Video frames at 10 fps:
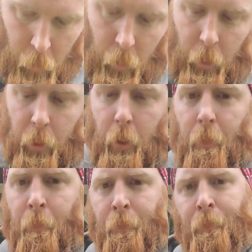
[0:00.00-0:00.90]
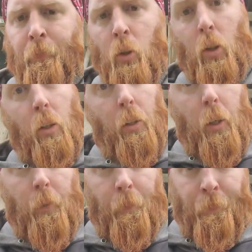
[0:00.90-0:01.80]
like I said, try this
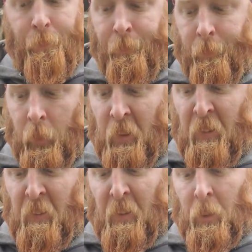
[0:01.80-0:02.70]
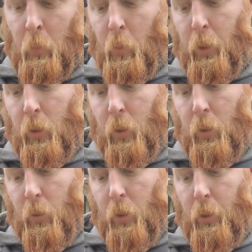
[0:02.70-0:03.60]
again. We are
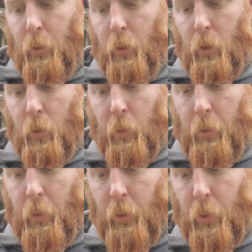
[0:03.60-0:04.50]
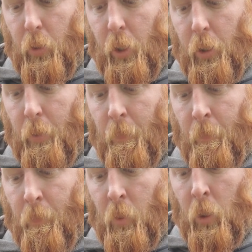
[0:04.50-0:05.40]
going to go in this direction.
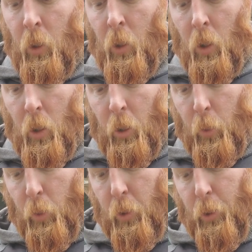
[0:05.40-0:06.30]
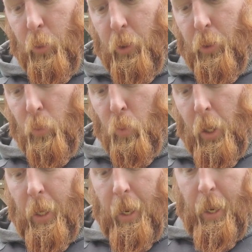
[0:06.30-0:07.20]
We want to do it
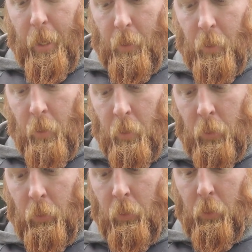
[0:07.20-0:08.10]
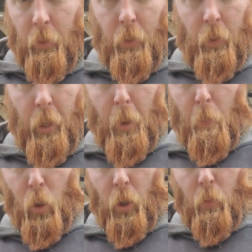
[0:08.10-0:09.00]
right at that
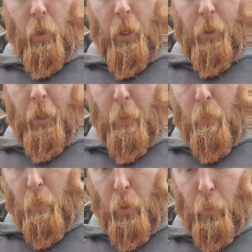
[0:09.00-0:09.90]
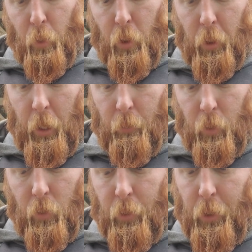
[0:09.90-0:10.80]
mark, whether you have it on